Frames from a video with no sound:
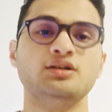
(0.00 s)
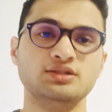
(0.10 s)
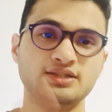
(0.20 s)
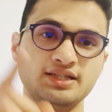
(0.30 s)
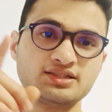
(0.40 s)

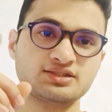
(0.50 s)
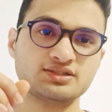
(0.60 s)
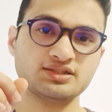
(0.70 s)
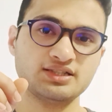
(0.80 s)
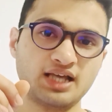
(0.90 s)

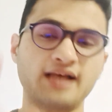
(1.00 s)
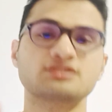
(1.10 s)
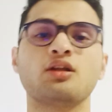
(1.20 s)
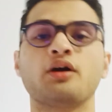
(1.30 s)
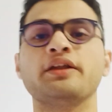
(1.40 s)
This
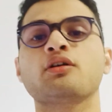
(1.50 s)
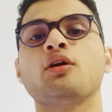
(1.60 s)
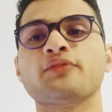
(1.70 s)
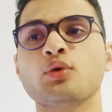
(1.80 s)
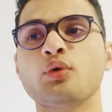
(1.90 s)
has a learning
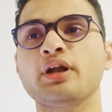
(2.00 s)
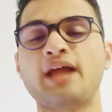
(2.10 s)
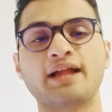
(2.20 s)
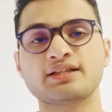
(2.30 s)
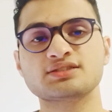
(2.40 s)
curve to it,
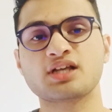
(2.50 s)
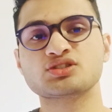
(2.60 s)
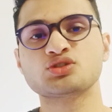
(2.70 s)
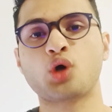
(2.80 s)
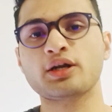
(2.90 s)
and this
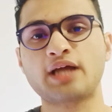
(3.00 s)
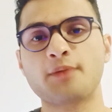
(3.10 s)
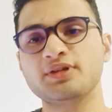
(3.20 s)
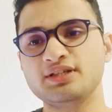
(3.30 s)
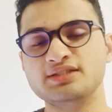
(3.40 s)
does not
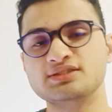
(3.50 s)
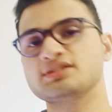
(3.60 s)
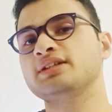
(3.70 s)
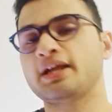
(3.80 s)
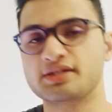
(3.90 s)
happen
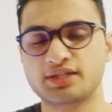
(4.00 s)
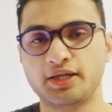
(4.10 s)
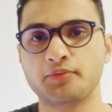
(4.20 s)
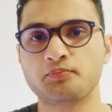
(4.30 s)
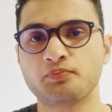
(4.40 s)

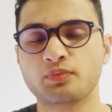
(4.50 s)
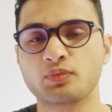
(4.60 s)
instantaneously.